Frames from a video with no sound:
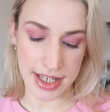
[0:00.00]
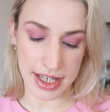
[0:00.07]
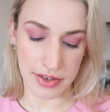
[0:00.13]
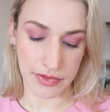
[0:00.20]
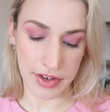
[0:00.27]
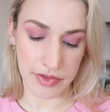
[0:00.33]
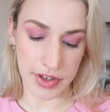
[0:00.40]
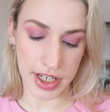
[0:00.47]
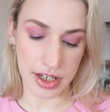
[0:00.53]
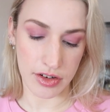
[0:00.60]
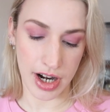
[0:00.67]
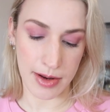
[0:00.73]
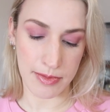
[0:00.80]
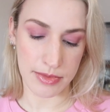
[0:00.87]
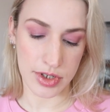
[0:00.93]
It's fifteen
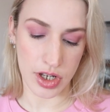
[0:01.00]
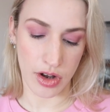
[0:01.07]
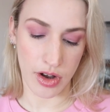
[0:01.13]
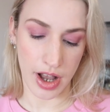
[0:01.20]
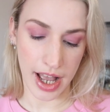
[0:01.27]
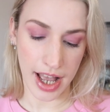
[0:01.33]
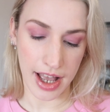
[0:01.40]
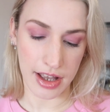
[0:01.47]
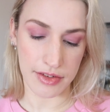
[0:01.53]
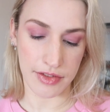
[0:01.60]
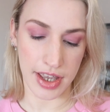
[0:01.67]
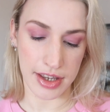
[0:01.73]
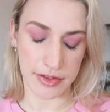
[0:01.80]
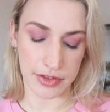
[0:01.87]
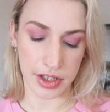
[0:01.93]
grams or half
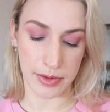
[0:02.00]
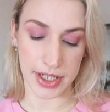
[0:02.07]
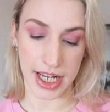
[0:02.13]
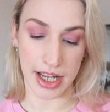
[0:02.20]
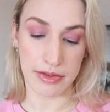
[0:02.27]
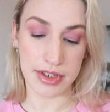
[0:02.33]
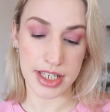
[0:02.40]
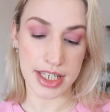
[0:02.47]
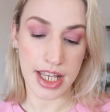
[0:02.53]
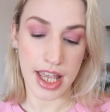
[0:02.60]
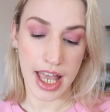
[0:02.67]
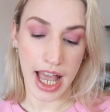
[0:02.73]
a fluid ounce,